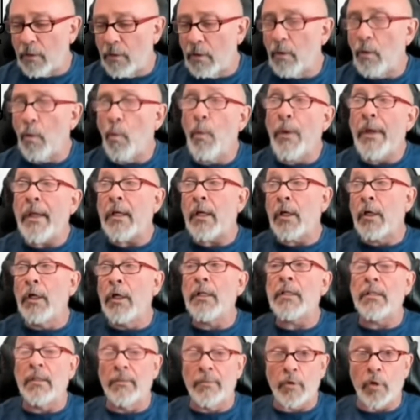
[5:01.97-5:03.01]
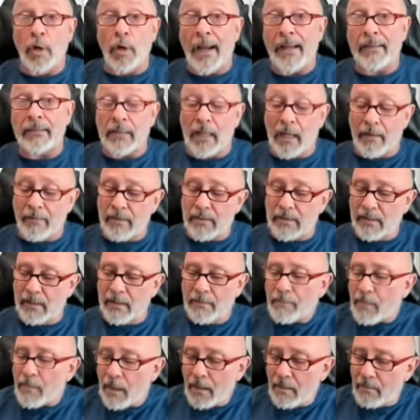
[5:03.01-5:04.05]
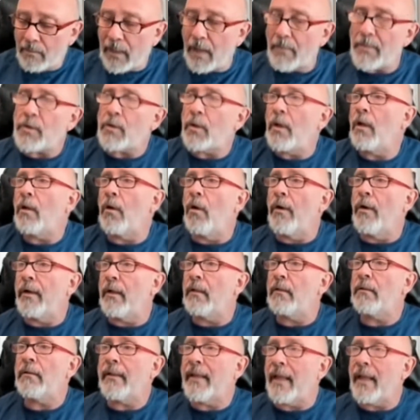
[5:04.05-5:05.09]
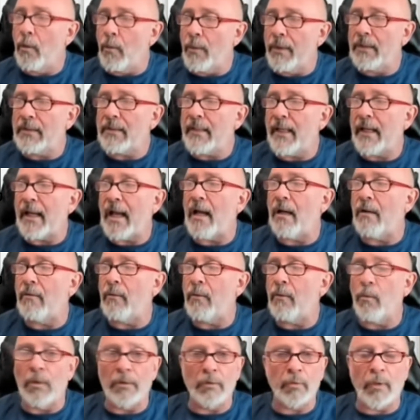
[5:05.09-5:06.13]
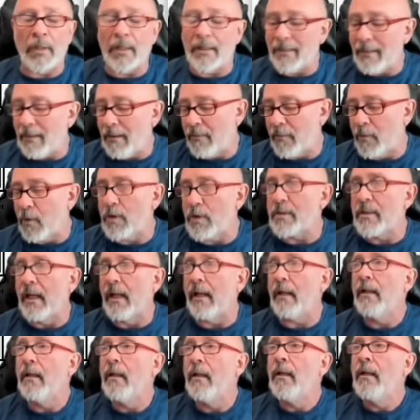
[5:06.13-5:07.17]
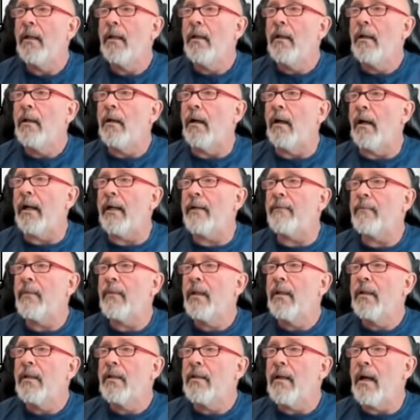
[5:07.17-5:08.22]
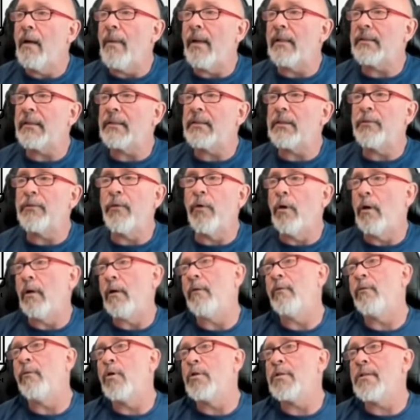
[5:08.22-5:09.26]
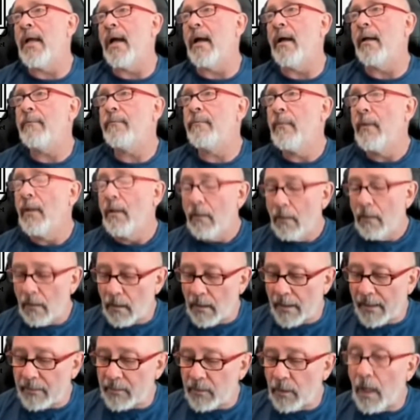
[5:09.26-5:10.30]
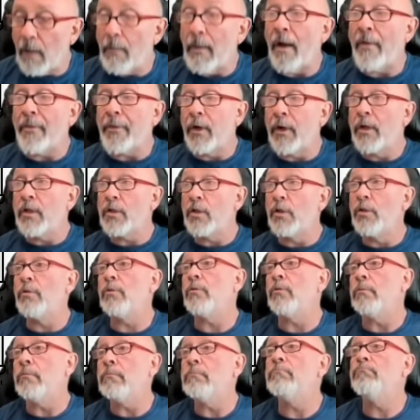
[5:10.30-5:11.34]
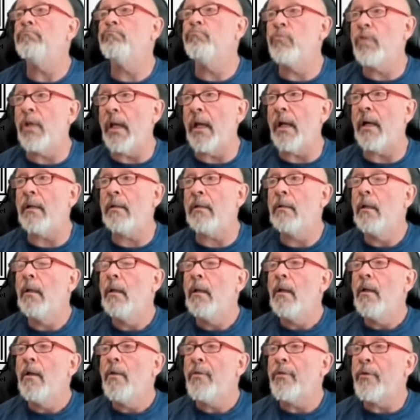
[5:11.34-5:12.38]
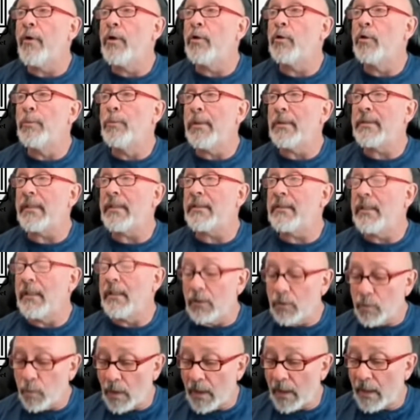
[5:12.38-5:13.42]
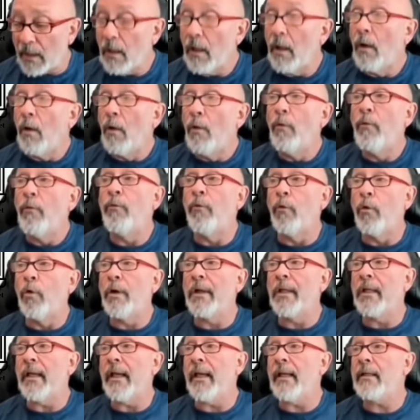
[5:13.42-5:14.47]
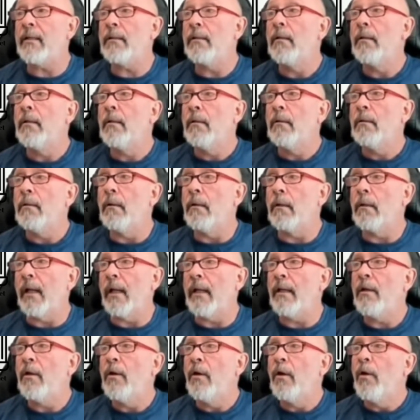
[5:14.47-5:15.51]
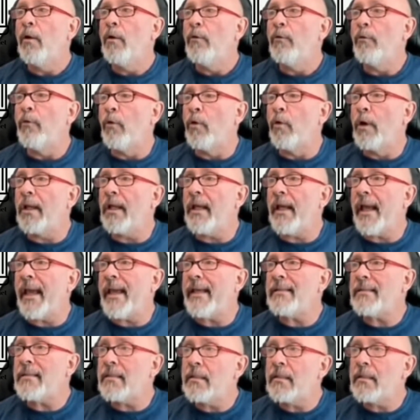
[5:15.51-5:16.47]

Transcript: So this is 58. So we could subtract, obviously. I'm just going to go here. Can we take out 120? No, of course not. All right. How about 64? Of course not. All right. So how about 32? Yeah. 32 plus 16 is what? 48. Okay.